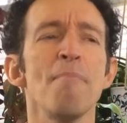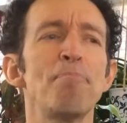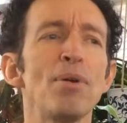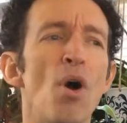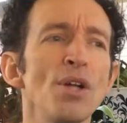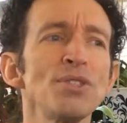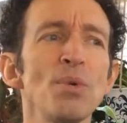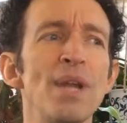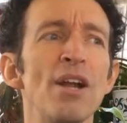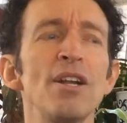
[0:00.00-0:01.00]
But also
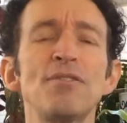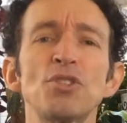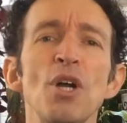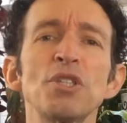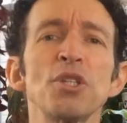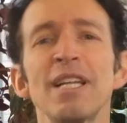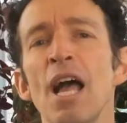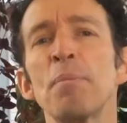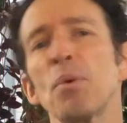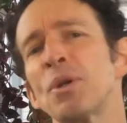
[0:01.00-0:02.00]
narrative structure can
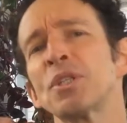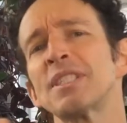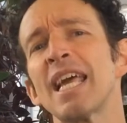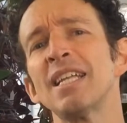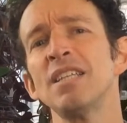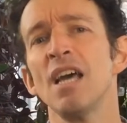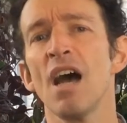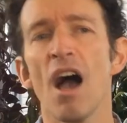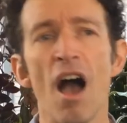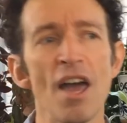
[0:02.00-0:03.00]
help you understand
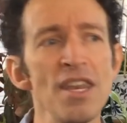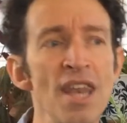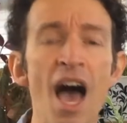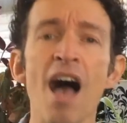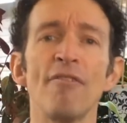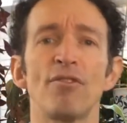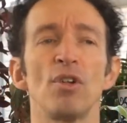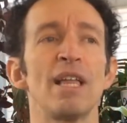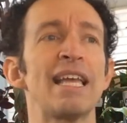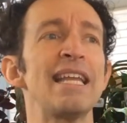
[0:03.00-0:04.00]
a
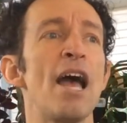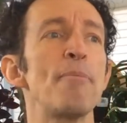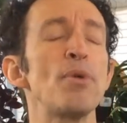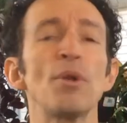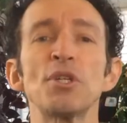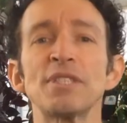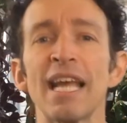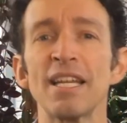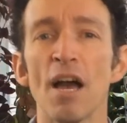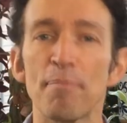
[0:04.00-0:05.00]
novel. It can help you
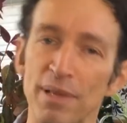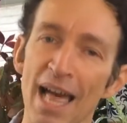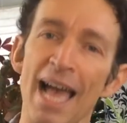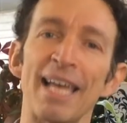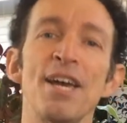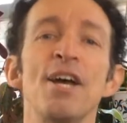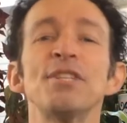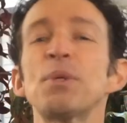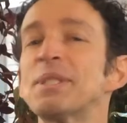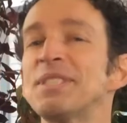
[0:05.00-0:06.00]
understand a play.
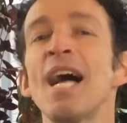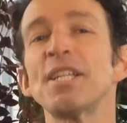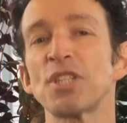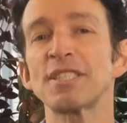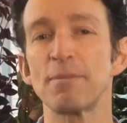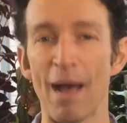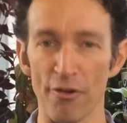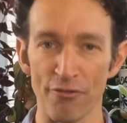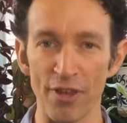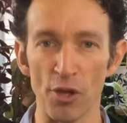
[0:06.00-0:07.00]
So it's not just
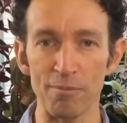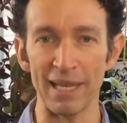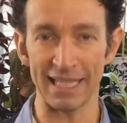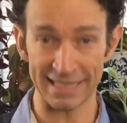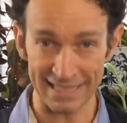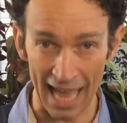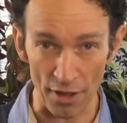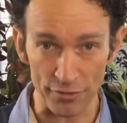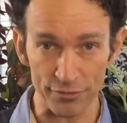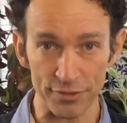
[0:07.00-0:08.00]
about film
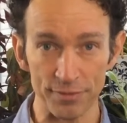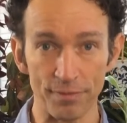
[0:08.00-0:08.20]
itself.